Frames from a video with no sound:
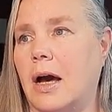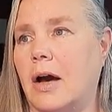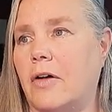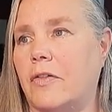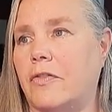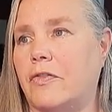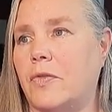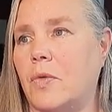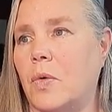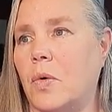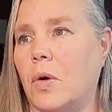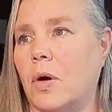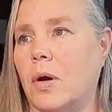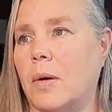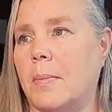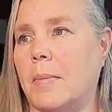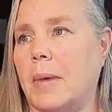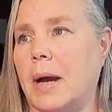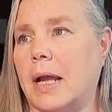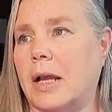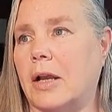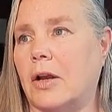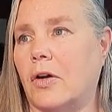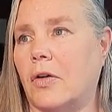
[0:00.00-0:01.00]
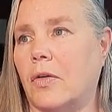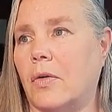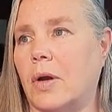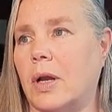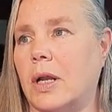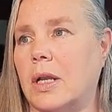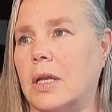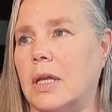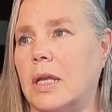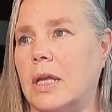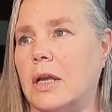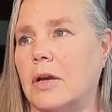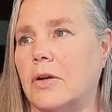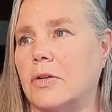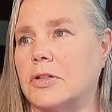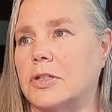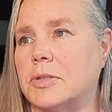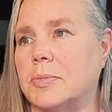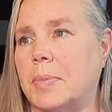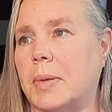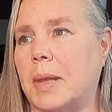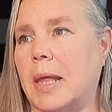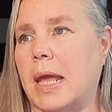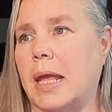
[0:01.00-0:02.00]
for my current year's
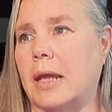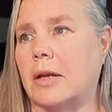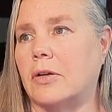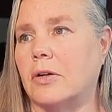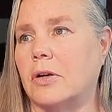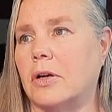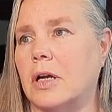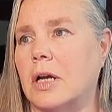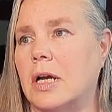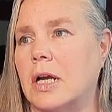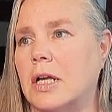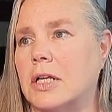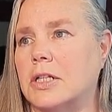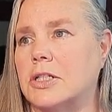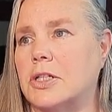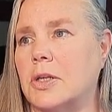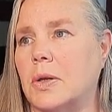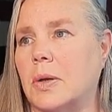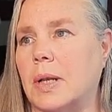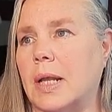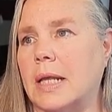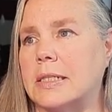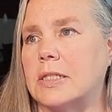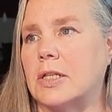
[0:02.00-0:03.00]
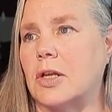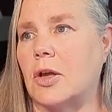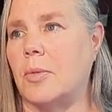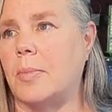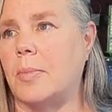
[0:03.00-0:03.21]
planner. So let's go